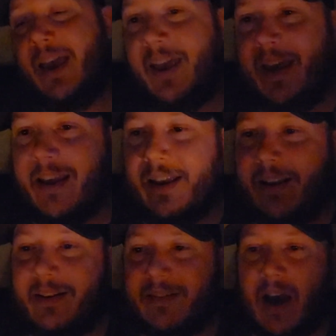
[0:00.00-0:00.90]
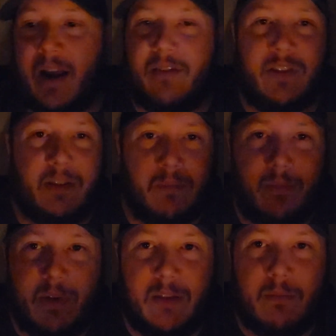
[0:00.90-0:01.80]
and it's kind of in the
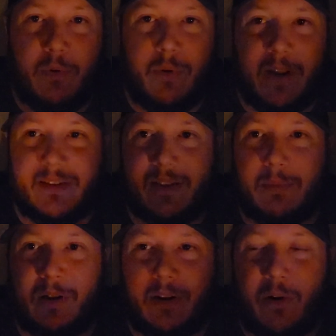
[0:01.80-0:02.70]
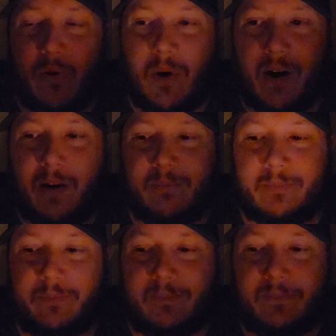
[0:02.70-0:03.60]
boonies in the middle of nowhere.
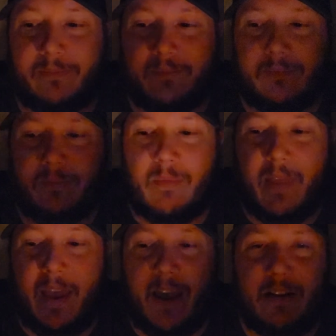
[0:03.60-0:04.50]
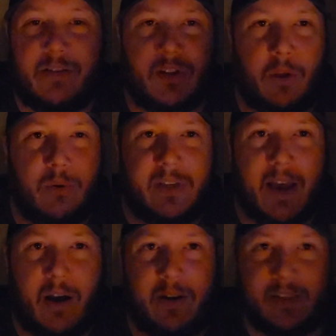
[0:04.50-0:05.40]
And he slows
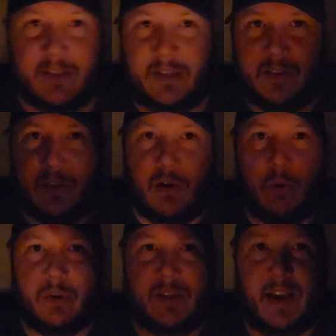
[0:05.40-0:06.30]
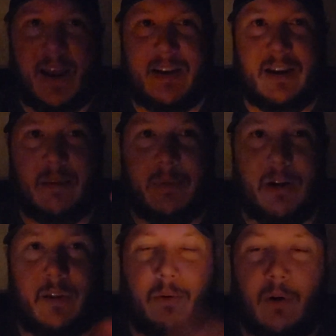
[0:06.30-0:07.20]
down as he sees the ghost standing in the
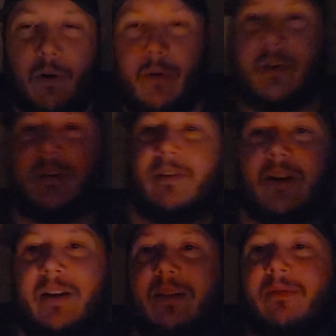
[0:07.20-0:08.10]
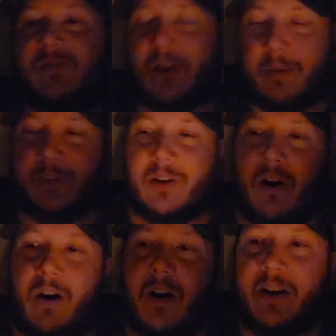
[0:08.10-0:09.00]
middle of the road, and he stops the
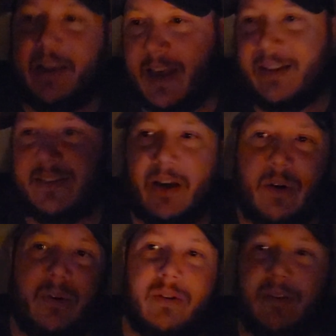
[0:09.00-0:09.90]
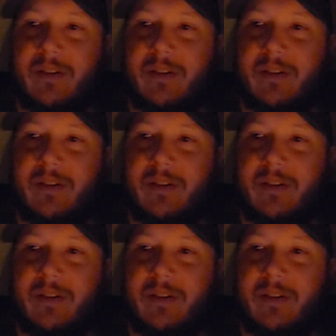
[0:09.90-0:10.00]
car and he gets out.